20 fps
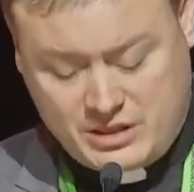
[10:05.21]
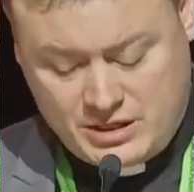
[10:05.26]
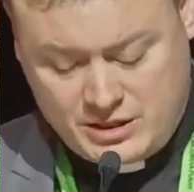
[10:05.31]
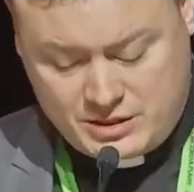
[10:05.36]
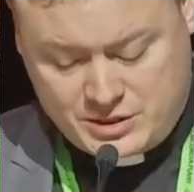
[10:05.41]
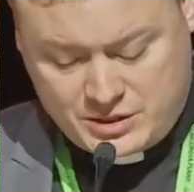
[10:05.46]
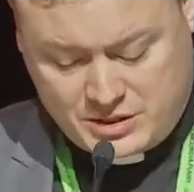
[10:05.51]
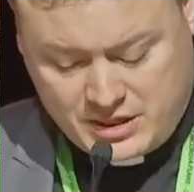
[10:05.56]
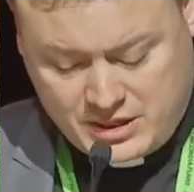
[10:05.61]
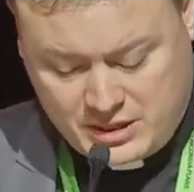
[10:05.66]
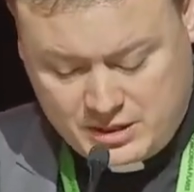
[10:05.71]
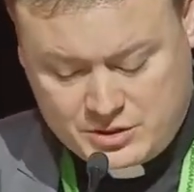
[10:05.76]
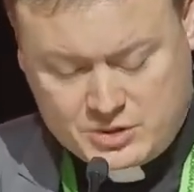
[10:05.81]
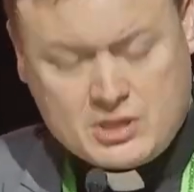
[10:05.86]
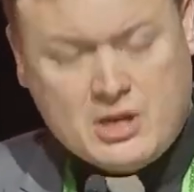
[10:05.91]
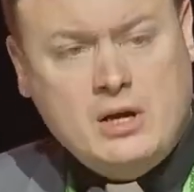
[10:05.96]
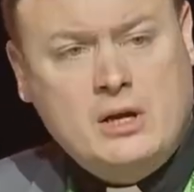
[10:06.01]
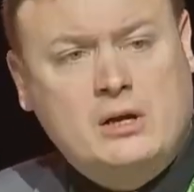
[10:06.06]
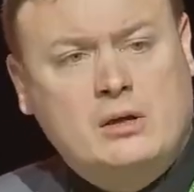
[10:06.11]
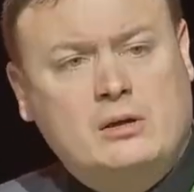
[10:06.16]
These things
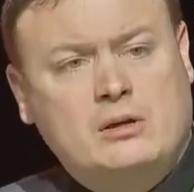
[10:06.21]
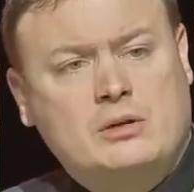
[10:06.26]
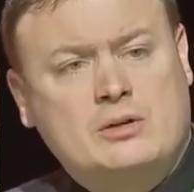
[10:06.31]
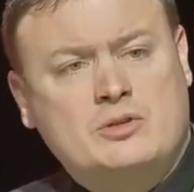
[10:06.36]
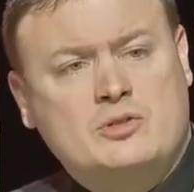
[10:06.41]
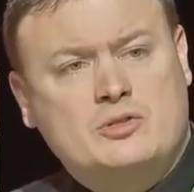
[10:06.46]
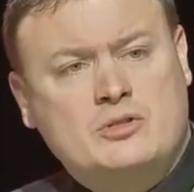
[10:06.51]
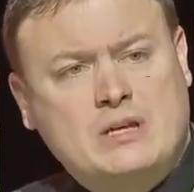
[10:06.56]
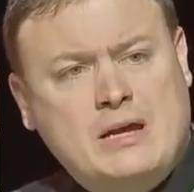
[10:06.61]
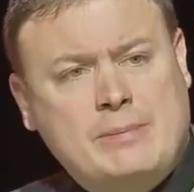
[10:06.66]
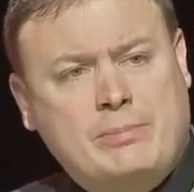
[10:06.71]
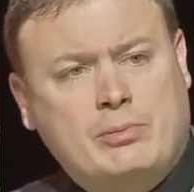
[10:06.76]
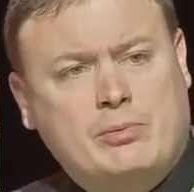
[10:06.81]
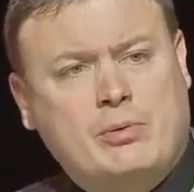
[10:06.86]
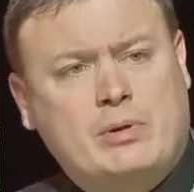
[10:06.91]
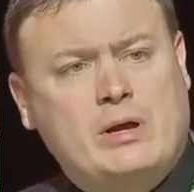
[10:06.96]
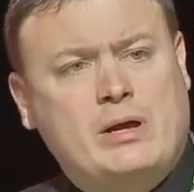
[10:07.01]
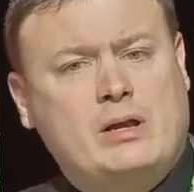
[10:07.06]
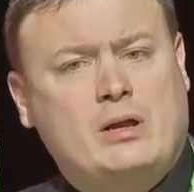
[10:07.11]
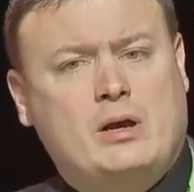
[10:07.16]

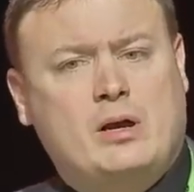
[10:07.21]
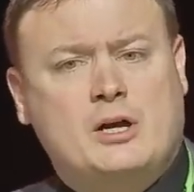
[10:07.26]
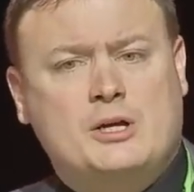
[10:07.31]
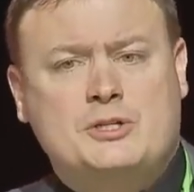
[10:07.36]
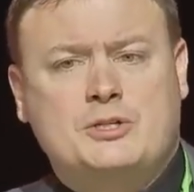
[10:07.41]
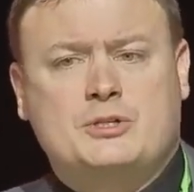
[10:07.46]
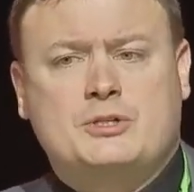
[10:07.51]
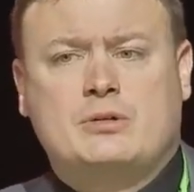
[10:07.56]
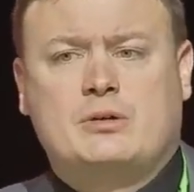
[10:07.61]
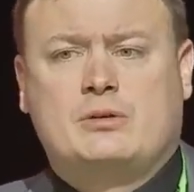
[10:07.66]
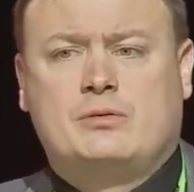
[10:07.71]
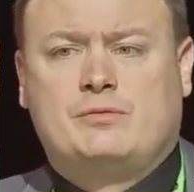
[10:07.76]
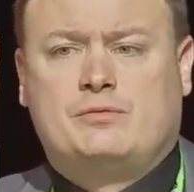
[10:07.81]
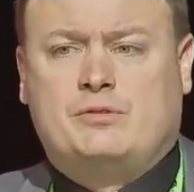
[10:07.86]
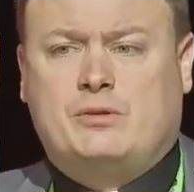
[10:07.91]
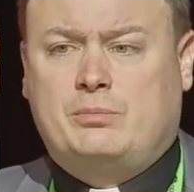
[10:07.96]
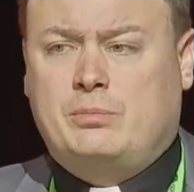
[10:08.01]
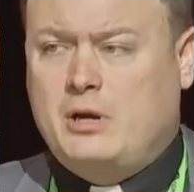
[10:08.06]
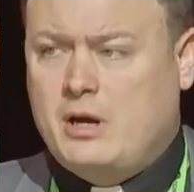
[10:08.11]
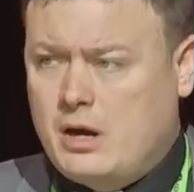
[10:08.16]
separate us
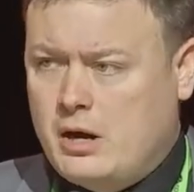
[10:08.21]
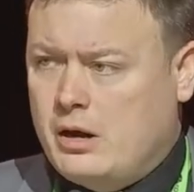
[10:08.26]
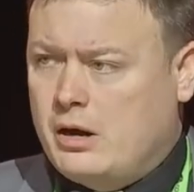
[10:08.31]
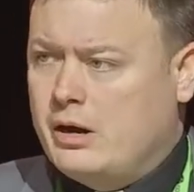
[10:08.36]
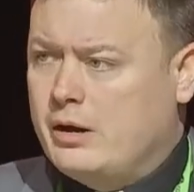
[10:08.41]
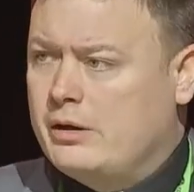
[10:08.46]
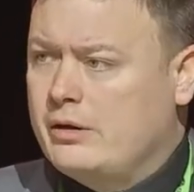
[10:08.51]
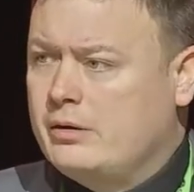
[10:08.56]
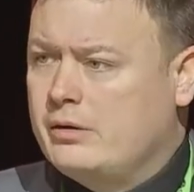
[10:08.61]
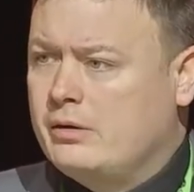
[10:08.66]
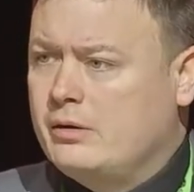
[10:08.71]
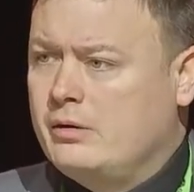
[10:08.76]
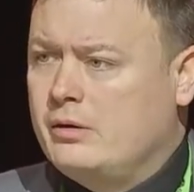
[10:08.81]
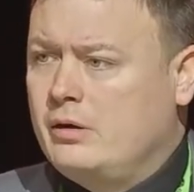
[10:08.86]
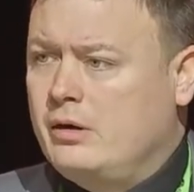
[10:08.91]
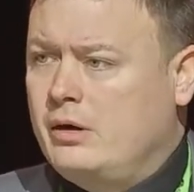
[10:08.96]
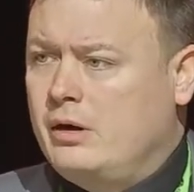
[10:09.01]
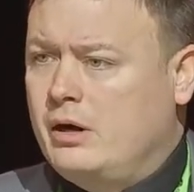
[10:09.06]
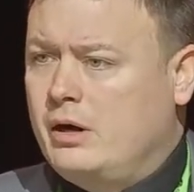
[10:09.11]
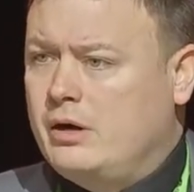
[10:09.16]
from God
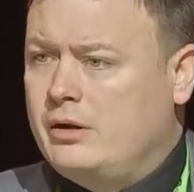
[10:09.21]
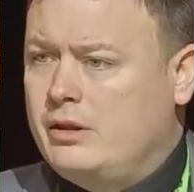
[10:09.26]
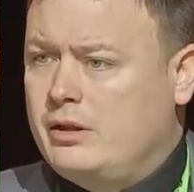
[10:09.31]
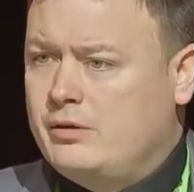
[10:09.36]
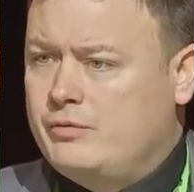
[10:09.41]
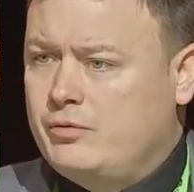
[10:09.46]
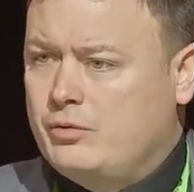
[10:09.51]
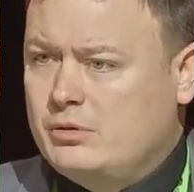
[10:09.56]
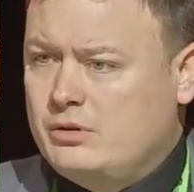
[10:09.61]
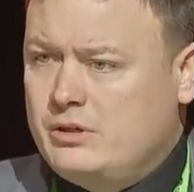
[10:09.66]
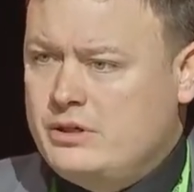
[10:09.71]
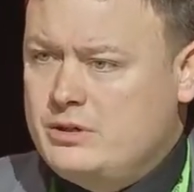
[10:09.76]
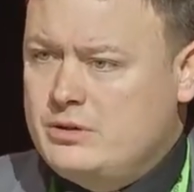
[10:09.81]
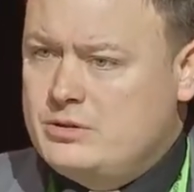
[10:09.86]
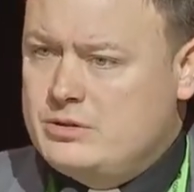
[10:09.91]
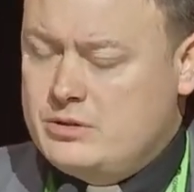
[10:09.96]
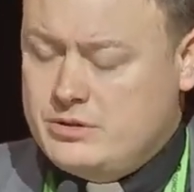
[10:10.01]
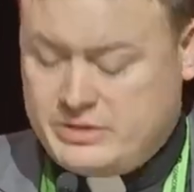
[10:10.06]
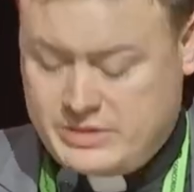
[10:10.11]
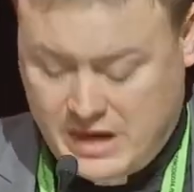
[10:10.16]
and therefore lead
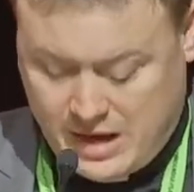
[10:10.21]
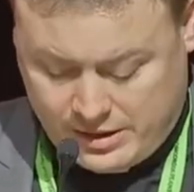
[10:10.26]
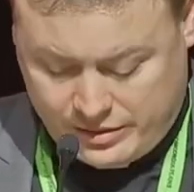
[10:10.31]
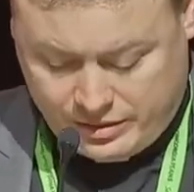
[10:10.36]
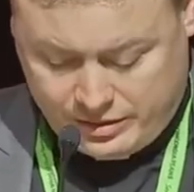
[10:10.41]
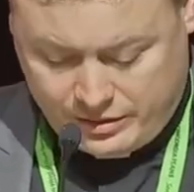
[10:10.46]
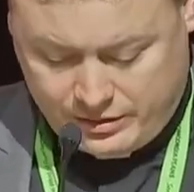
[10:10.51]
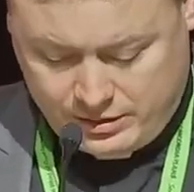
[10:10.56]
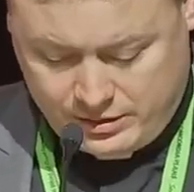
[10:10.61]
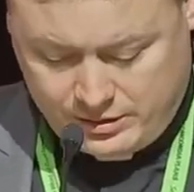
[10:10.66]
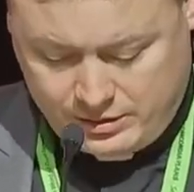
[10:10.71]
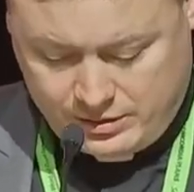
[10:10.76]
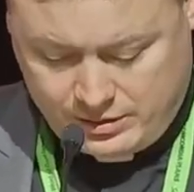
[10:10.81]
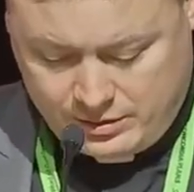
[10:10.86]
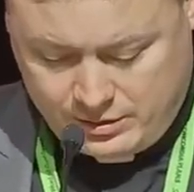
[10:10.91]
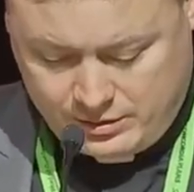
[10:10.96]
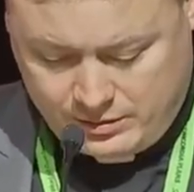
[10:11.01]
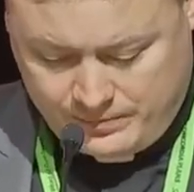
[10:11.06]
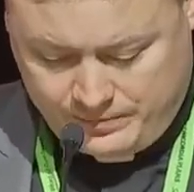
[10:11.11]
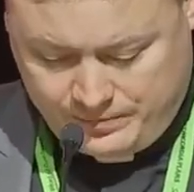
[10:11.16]
to death.
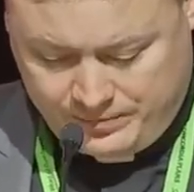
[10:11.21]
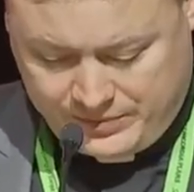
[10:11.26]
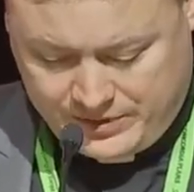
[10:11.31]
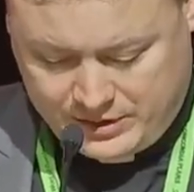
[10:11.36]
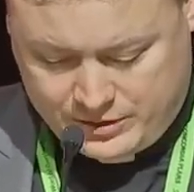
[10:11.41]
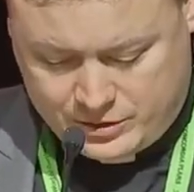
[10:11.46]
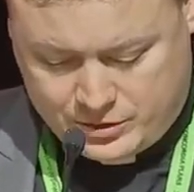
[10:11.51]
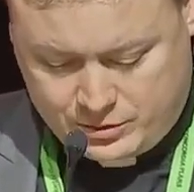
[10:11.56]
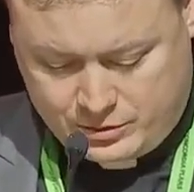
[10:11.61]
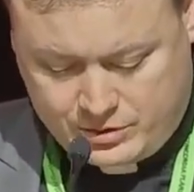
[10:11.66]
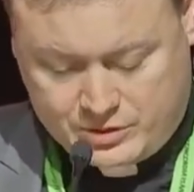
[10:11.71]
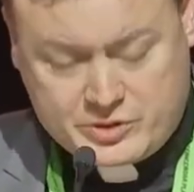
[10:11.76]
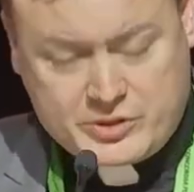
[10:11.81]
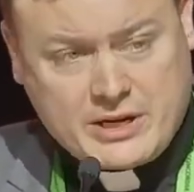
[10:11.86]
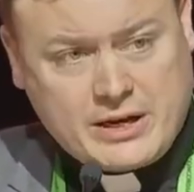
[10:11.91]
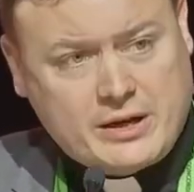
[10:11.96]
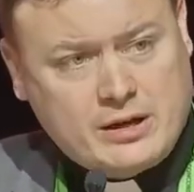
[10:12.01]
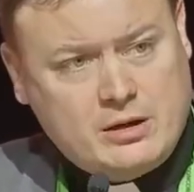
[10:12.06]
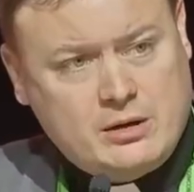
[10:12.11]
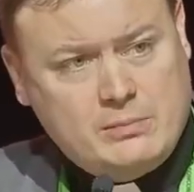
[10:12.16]
And so the
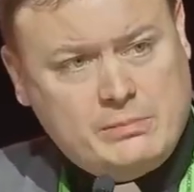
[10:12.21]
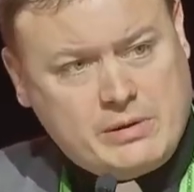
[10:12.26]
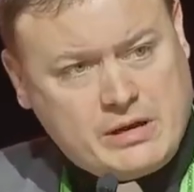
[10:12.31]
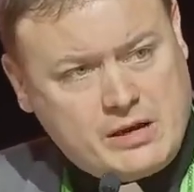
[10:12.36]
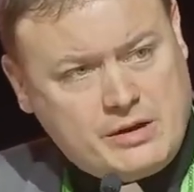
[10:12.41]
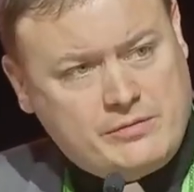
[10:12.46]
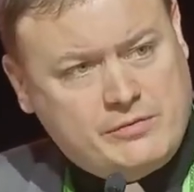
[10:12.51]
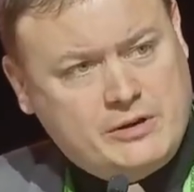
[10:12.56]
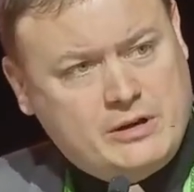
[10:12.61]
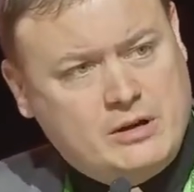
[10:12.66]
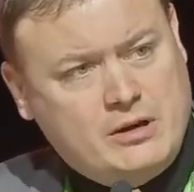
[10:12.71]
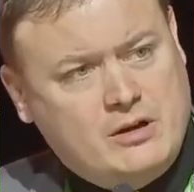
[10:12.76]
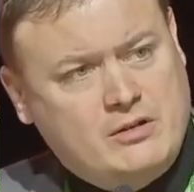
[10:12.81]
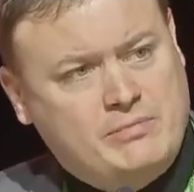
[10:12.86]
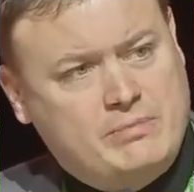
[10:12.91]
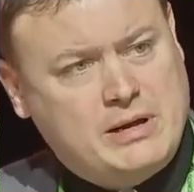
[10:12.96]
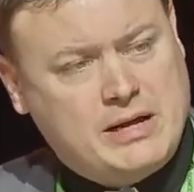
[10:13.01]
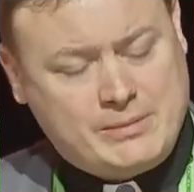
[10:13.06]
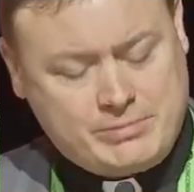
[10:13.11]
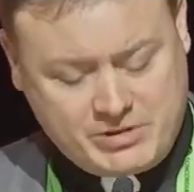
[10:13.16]
second benefit
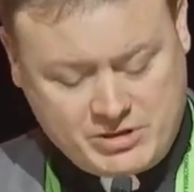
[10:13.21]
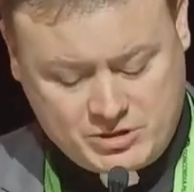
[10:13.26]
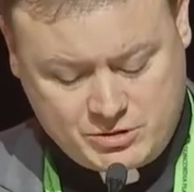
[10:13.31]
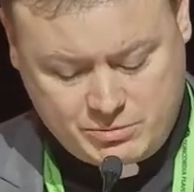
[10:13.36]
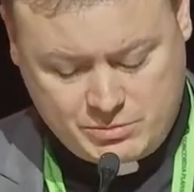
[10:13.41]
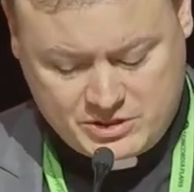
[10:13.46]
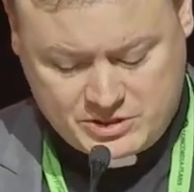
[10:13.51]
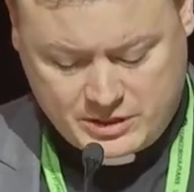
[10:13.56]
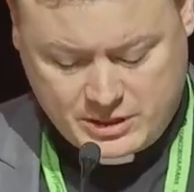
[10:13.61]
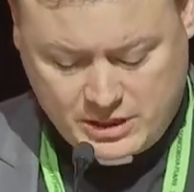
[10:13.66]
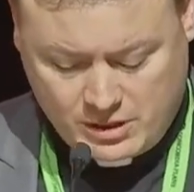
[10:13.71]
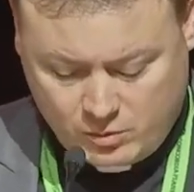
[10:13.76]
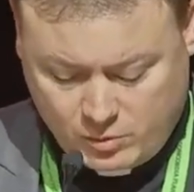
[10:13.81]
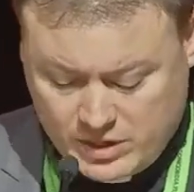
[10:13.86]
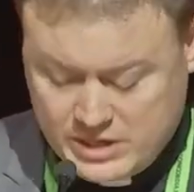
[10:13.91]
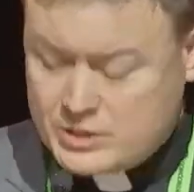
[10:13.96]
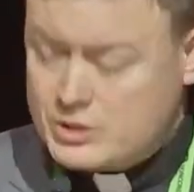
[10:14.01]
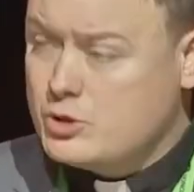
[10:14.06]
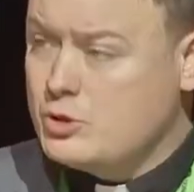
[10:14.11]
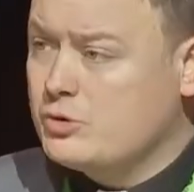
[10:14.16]
of baptism is that it
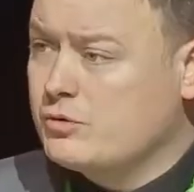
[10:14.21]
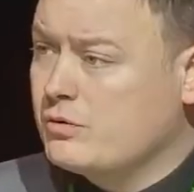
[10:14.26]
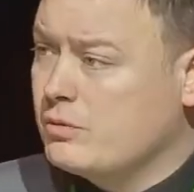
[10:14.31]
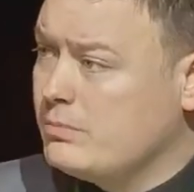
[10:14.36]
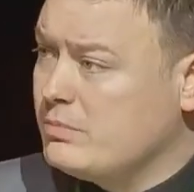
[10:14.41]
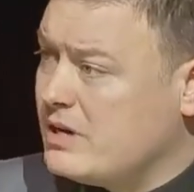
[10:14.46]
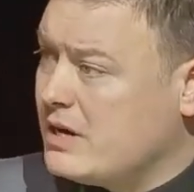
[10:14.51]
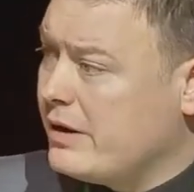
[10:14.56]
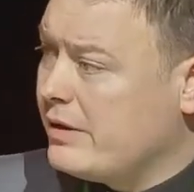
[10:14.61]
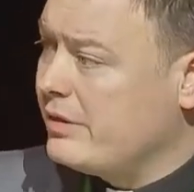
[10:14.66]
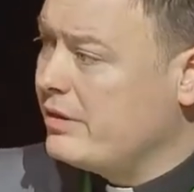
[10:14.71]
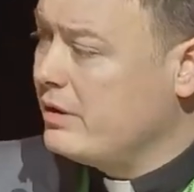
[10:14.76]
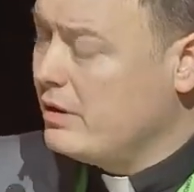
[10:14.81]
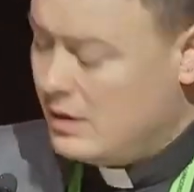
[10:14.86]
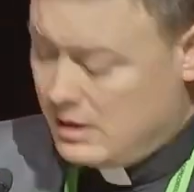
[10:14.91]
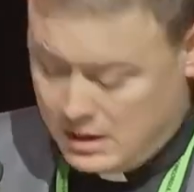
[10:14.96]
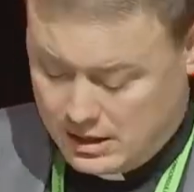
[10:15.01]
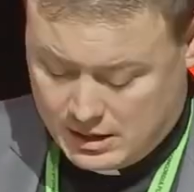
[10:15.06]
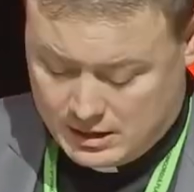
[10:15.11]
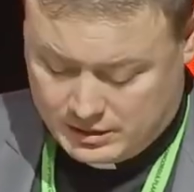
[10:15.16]
rescues from death
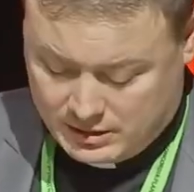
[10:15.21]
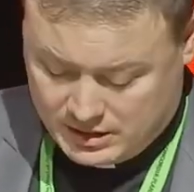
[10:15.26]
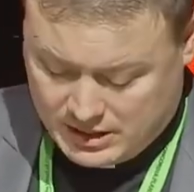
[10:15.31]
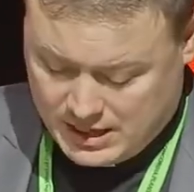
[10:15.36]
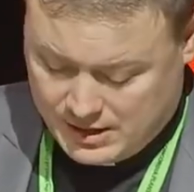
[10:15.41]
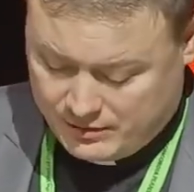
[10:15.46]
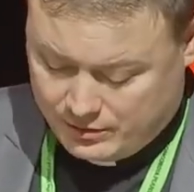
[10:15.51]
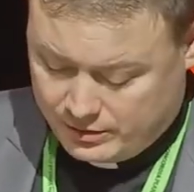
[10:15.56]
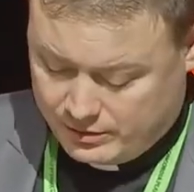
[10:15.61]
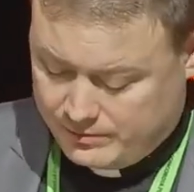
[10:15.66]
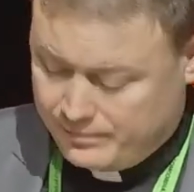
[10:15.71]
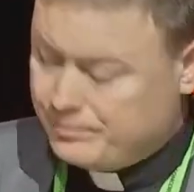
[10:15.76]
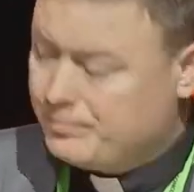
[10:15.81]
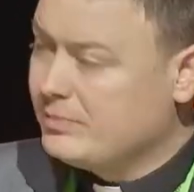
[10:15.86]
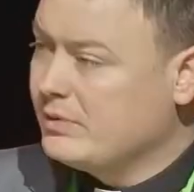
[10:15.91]
and the devil.